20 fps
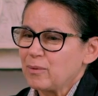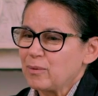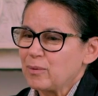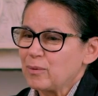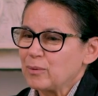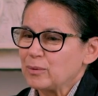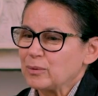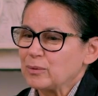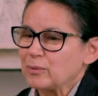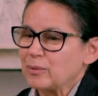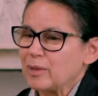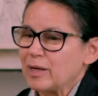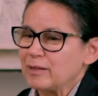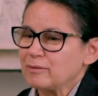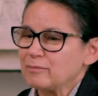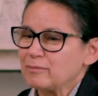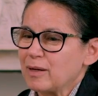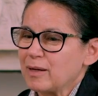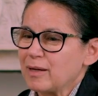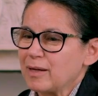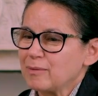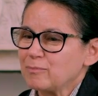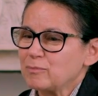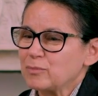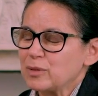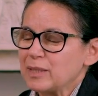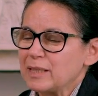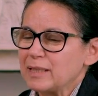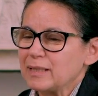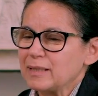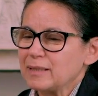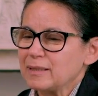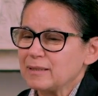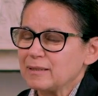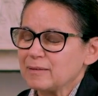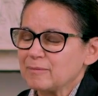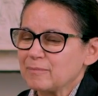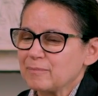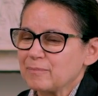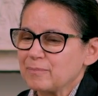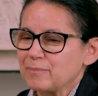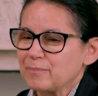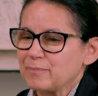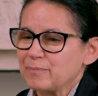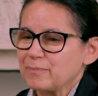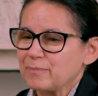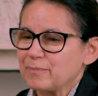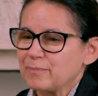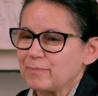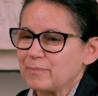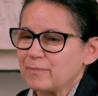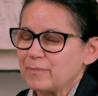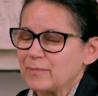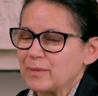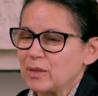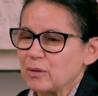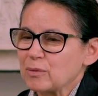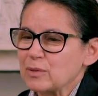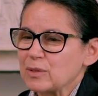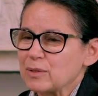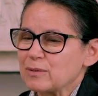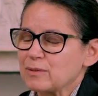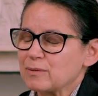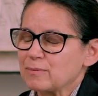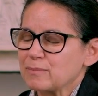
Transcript: although I'm really not